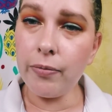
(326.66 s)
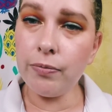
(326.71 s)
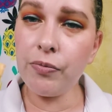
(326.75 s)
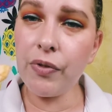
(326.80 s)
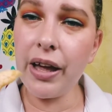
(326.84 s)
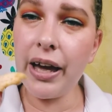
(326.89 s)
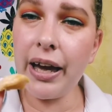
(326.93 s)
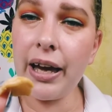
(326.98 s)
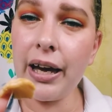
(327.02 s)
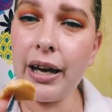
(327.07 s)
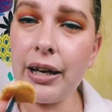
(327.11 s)

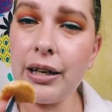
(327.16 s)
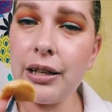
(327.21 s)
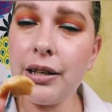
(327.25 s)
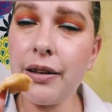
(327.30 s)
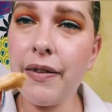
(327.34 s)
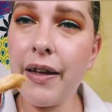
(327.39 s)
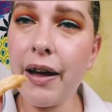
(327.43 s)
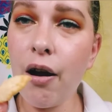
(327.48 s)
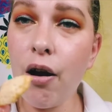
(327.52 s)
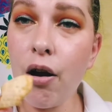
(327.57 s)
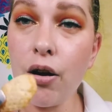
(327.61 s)
And
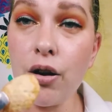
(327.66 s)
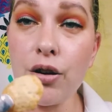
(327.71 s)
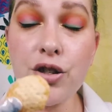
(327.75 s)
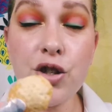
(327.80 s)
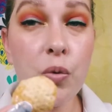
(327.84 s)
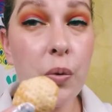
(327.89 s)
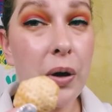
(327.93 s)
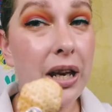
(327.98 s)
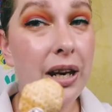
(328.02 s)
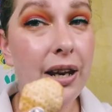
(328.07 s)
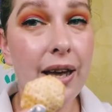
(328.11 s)
they are
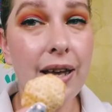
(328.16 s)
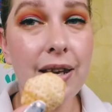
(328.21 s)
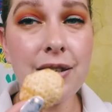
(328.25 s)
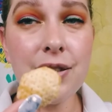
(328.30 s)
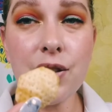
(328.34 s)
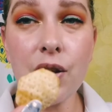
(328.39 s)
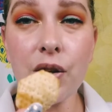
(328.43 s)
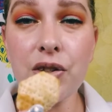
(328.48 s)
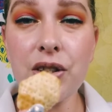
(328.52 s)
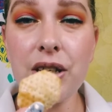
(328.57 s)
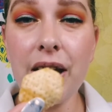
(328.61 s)
sweet and
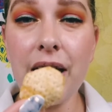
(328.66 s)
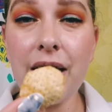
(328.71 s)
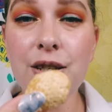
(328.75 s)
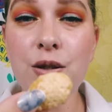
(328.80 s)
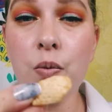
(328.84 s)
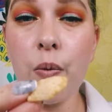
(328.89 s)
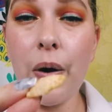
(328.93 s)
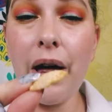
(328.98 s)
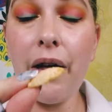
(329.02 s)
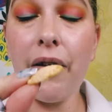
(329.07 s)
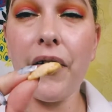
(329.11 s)
salty as
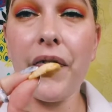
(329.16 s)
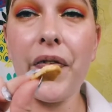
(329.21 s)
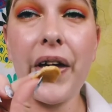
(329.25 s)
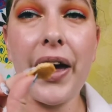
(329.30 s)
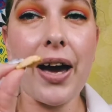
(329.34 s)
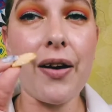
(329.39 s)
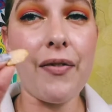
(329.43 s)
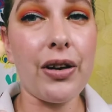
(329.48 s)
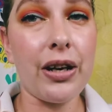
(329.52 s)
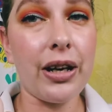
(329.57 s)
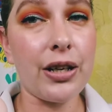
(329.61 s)
well. And they
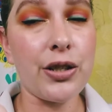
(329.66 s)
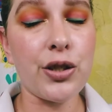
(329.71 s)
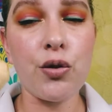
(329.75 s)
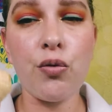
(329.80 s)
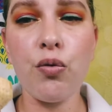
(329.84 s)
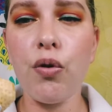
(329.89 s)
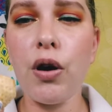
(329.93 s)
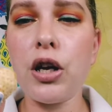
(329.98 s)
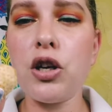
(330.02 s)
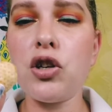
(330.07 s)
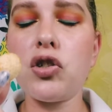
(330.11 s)
have a nice
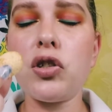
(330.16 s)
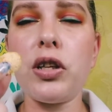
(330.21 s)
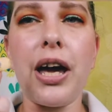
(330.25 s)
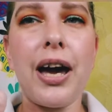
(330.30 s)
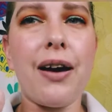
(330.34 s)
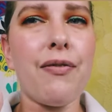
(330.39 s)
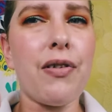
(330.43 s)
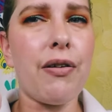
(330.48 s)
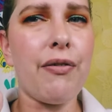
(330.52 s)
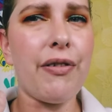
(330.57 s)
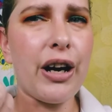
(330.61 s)
crunch. They
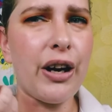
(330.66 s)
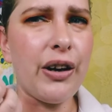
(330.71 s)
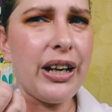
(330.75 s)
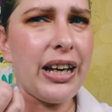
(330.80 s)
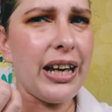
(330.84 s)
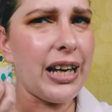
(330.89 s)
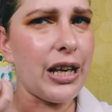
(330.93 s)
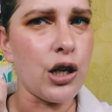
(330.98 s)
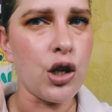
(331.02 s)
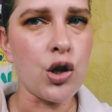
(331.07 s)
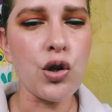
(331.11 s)
have a very
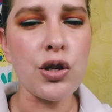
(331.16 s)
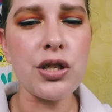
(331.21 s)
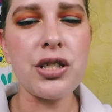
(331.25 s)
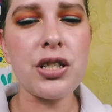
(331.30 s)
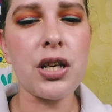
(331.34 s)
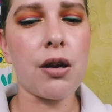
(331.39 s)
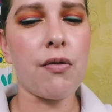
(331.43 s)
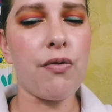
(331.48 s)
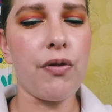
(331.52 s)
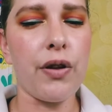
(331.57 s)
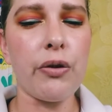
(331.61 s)

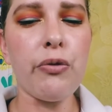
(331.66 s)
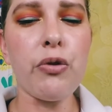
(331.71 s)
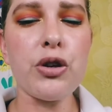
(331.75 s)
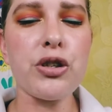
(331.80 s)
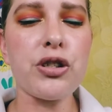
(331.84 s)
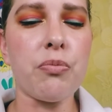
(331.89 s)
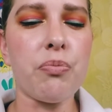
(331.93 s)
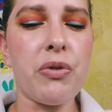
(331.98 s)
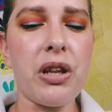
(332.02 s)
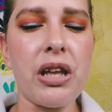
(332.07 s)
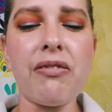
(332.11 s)
interesting flavor,
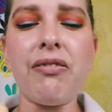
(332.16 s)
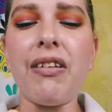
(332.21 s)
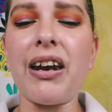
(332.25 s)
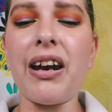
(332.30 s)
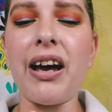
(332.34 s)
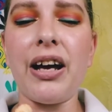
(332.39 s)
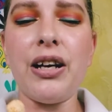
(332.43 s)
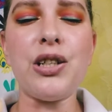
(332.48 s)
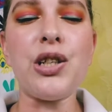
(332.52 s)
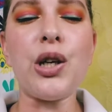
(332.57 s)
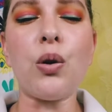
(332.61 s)
something that
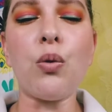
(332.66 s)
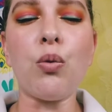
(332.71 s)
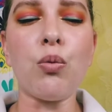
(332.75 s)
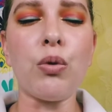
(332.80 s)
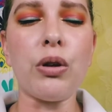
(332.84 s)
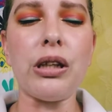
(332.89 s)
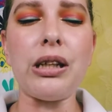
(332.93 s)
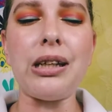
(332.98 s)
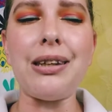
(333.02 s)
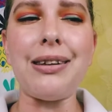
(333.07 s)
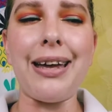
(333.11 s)
I don't
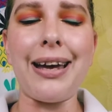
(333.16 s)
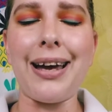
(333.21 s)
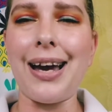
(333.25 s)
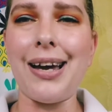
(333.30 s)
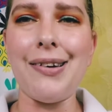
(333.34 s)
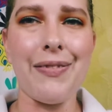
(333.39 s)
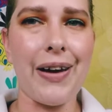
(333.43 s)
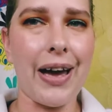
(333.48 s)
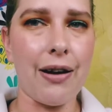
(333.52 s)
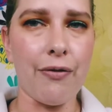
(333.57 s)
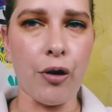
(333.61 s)
really think
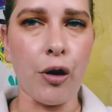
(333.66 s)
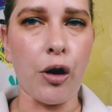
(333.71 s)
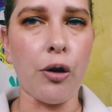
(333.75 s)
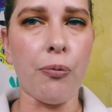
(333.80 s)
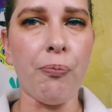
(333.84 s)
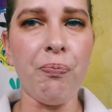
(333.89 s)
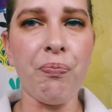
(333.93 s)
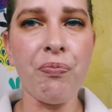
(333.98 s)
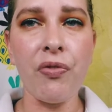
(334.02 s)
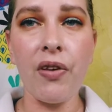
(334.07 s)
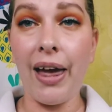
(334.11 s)
I've ever
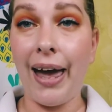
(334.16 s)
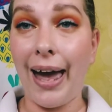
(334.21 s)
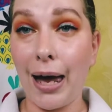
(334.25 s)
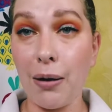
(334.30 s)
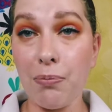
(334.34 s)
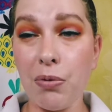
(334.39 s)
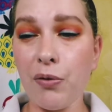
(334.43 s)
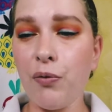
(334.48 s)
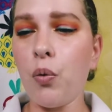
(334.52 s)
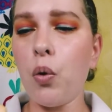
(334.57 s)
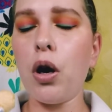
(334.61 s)
had
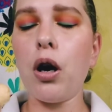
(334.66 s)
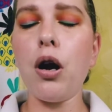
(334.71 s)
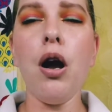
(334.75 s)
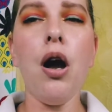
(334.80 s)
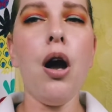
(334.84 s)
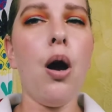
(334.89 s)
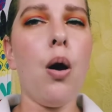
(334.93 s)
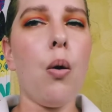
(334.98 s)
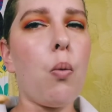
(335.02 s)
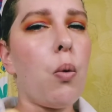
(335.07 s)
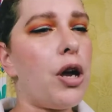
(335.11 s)
before,
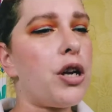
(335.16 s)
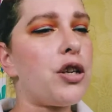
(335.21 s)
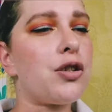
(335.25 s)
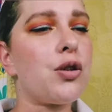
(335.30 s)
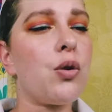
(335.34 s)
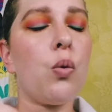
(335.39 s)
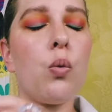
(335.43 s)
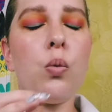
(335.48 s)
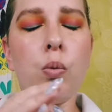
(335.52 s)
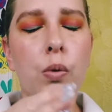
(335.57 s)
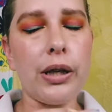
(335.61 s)
which
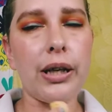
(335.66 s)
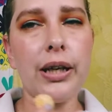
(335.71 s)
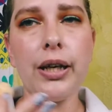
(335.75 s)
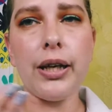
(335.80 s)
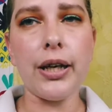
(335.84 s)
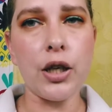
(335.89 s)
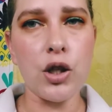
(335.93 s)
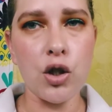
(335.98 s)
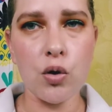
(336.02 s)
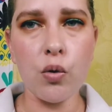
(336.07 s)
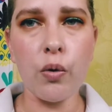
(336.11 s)
we
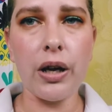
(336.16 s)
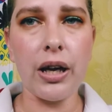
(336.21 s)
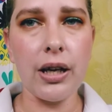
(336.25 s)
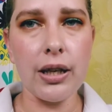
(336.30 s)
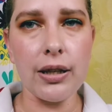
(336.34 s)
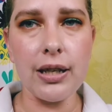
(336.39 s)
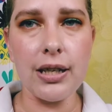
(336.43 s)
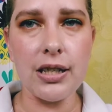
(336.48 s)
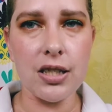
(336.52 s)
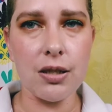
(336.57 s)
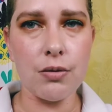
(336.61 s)
enjoy in
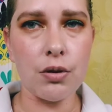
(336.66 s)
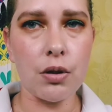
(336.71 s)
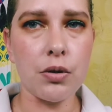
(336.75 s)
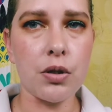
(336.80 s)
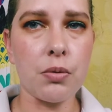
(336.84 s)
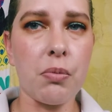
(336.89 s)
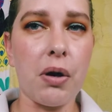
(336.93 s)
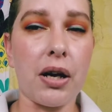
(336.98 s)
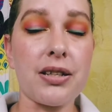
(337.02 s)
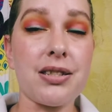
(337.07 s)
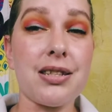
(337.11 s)
these
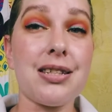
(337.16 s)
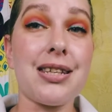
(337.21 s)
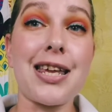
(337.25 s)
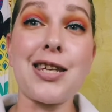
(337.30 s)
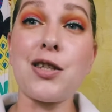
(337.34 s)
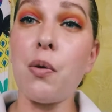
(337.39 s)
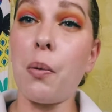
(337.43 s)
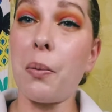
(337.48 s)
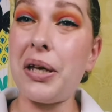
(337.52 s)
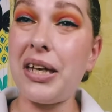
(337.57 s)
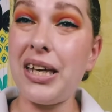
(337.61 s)
subscription boxes.
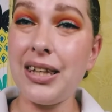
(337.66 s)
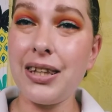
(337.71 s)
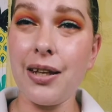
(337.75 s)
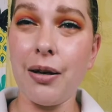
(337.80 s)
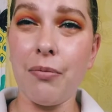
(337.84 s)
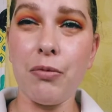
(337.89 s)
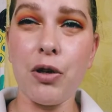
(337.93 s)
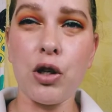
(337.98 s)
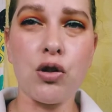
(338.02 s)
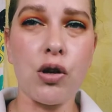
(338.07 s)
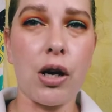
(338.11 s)
That's why we get
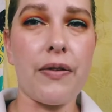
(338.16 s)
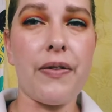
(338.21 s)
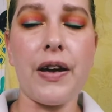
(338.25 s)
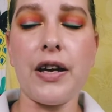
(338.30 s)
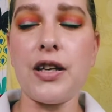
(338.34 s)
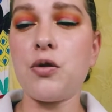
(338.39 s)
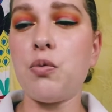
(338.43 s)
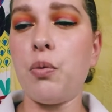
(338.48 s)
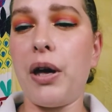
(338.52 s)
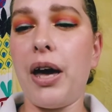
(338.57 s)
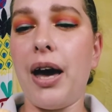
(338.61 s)
them, to try
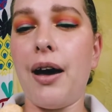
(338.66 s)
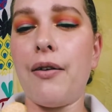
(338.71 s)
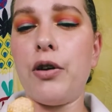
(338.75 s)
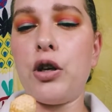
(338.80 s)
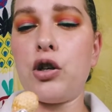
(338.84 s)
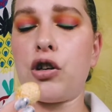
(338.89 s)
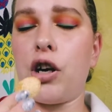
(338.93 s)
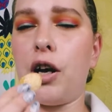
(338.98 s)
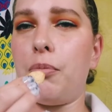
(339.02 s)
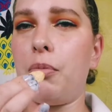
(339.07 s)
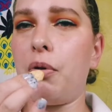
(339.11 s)
things we haven't
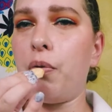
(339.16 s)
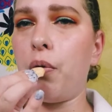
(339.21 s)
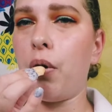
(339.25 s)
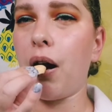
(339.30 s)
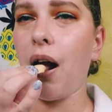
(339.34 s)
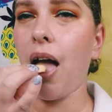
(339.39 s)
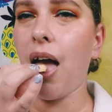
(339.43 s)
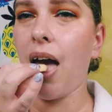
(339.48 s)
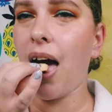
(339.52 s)
tried before.